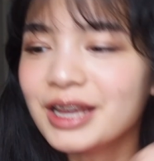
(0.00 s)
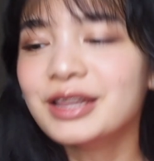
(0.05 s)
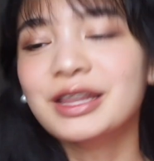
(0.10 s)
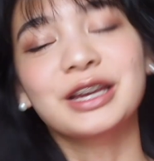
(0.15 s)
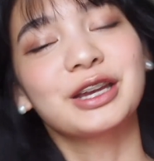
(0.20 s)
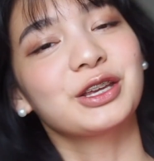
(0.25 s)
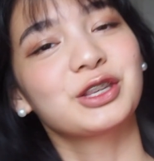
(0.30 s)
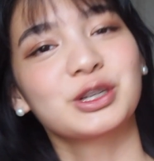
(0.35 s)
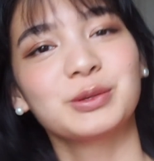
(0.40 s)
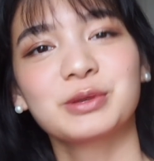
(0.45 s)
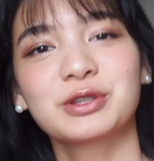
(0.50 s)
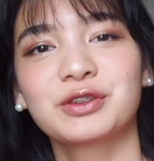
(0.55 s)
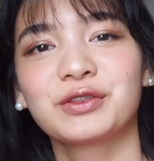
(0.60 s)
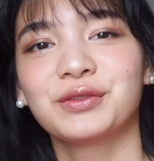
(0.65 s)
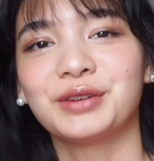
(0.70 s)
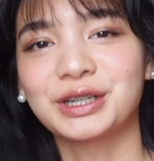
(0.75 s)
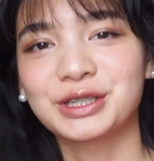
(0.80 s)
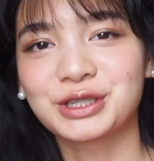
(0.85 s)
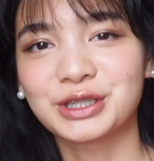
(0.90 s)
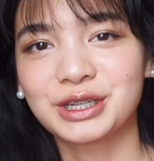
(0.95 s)
Thank you so much for
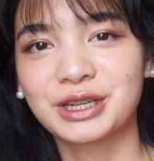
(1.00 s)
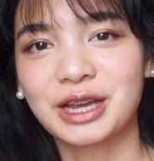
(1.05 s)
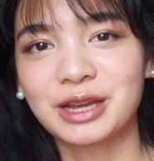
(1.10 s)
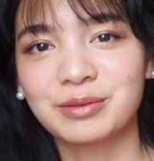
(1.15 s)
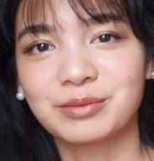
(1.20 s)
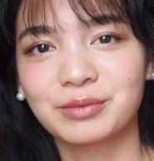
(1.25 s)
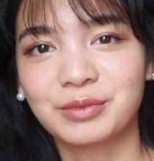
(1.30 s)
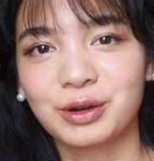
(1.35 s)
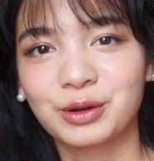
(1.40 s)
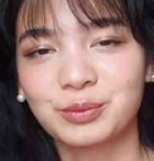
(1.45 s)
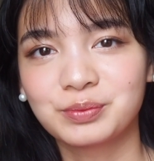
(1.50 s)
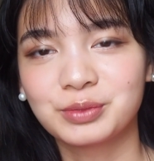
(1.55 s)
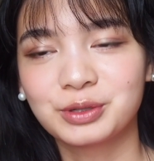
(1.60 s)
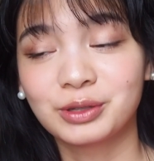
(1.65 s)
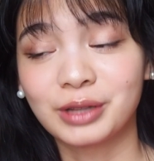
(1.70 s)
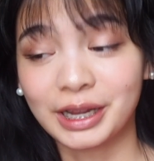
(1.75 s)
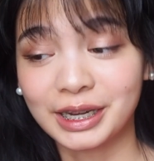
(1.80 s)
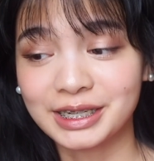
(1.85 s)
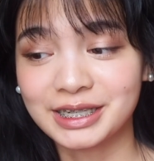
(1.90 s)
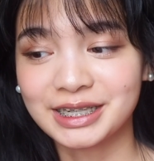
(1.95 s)
watching. I hope you
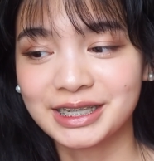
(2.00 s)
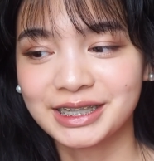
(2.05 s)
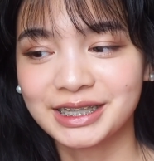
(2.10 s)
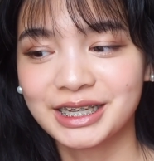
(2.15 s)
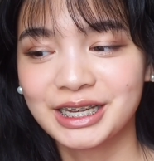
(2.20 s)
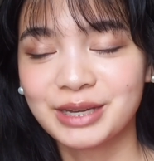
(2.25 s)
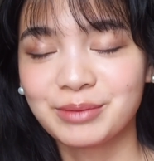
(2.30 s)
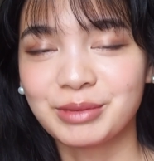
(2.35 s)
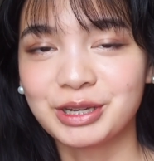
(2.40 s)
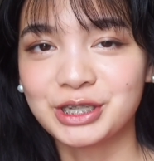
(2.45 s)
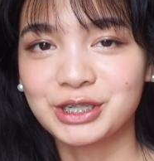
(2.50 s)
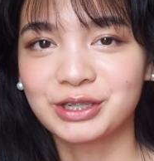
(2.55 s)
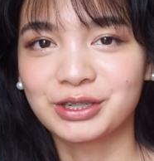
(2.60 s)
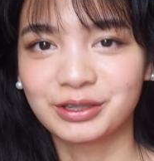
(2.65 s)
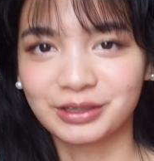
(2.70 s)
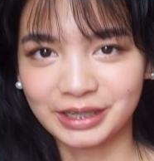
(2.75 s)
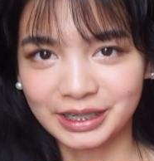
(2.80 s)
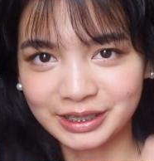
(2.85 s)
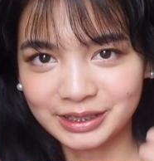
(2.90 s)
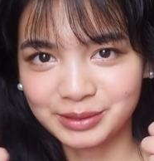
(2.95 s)
liked it. Make sure to
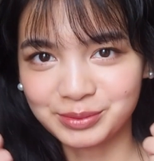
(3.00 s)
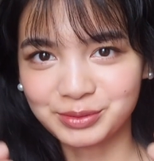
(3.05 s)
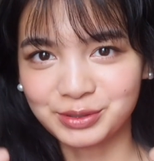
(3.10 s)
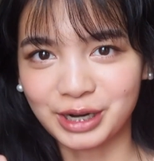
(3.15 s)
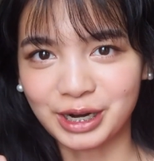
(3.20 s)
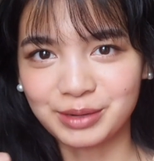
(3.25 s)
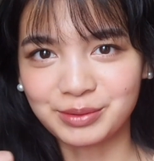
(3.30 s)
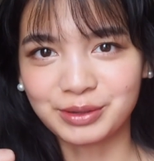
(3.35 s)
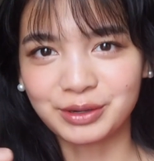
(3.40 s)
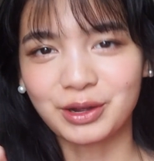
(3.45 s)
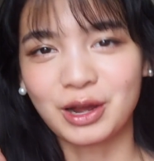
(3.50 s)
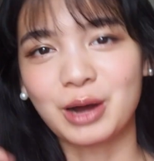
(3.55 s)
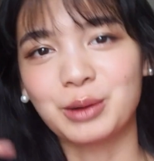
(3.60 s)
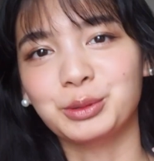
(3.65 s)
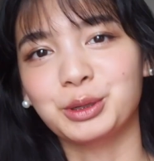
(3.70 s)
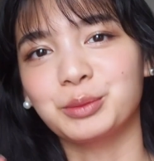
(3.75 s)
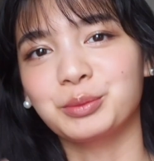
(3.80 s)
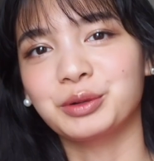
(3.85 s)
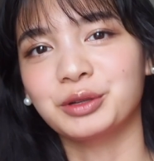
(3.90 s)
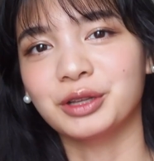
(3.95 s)
like, subscribe, and comment
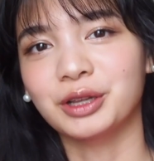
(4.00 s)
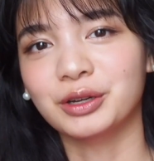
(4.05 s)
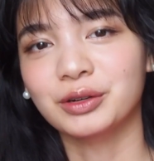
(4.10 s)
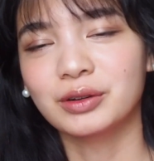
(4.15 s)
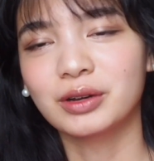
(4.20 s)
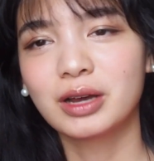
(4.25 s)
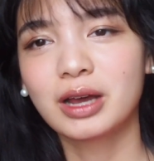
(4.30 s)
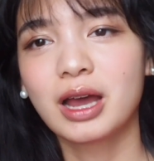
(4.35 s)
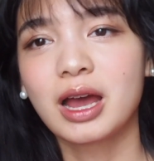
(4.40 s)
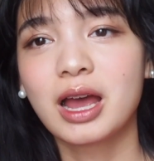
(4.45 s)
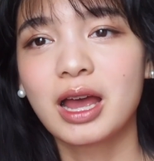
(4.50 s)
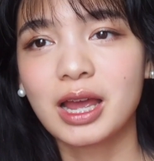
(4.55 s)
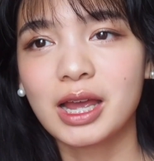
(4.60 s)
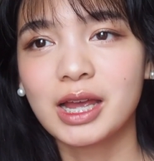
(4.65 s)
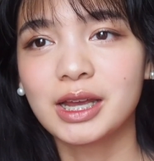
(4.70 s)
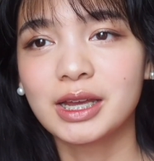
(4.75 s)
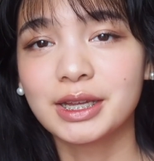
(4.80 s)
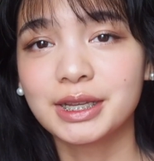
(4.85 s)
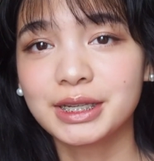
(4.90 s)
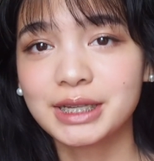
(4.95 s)
down below.
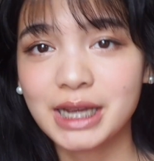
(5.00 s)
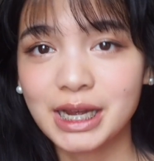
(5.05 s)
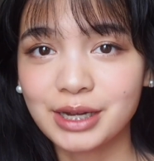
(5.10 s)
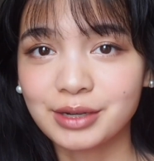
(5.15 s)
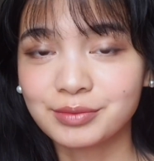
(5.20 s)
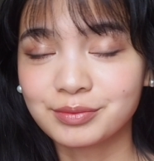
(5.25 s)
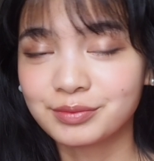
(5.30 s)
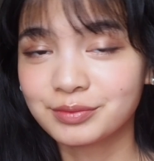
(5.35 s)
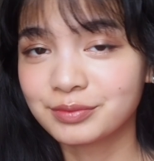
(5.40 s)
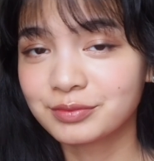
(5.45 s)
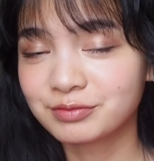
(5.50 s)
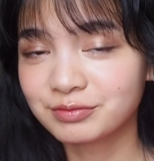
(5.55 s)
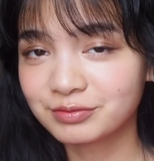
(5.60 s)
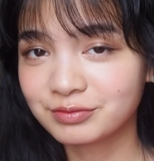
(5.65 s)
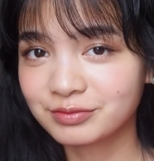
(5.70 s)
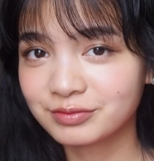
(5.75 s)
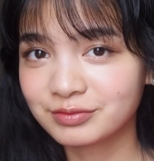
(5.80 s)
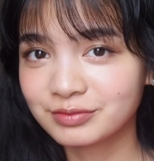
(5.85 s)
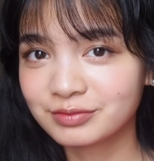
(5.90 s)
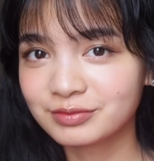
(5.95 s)
And yeah,
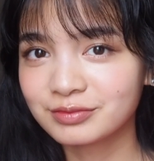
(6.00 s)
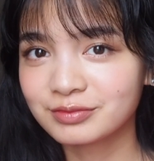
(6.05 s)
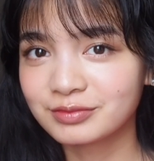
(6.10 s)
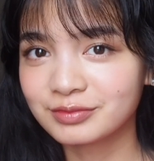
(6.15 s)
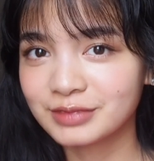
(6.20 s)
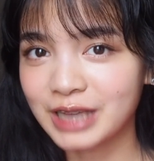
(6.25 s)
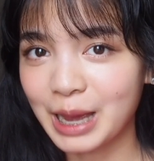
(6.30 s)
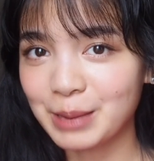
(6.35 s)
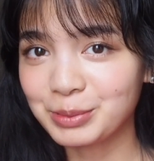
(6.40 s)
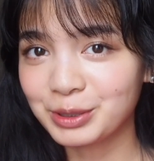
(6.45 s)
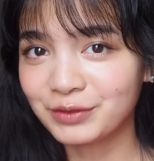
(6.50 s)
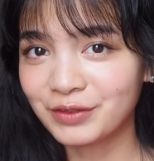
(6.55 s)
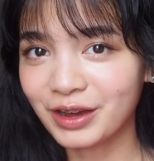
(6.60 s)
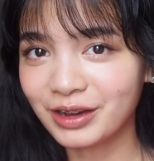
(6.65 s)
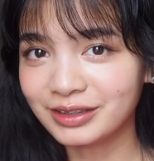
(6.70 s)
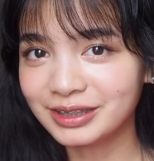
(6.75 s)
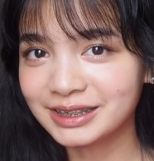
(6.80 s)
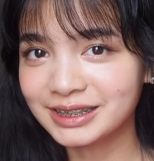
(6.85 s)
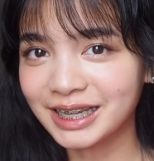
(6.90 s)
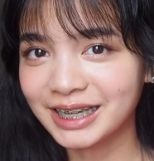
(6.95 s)
happy
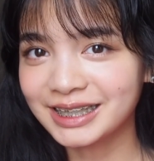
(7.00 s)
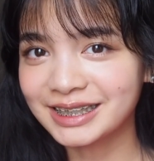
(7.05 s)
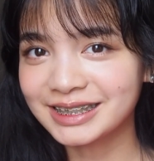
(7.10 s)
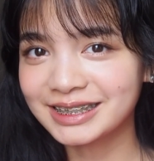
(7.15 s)
Valentine's